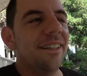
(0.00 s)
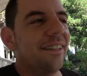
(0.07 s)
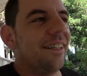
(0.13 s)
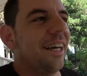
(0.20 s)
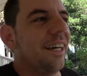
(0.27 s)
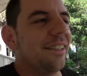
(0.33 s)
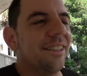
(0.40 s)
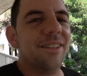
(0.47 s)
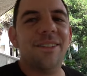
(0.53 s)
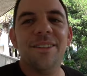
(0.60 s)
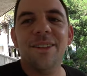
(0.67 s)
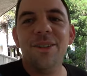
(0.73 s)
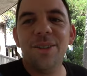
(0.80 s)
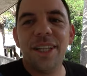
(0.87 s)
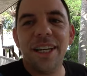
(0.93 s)
Yeah, so
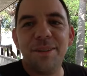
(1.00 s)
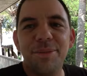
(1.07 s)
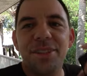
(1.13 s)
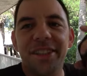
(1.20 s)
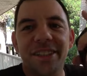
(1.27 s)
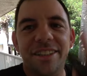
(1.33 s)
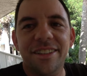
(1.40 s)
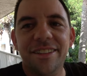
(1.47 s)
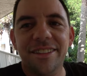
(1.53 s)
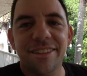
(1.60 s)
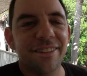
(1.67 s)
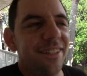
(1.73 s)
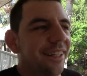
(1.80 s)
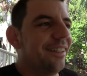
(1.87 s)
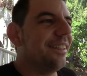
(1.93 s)
hold AMC,
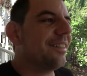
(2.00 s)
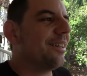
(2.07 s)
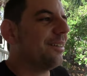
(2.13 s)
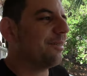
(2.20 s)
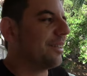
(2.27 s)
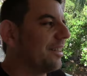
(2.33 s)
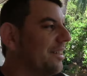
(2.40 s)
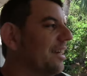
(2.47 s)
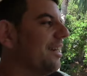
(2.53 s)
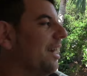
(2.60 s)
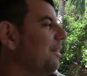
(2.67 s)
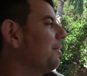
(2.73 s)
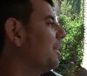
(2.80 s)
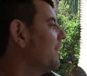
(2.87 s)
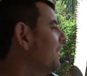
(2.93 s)
that's all I'm gonna say.
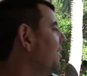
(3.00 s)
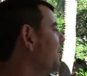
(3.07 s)
Anyway,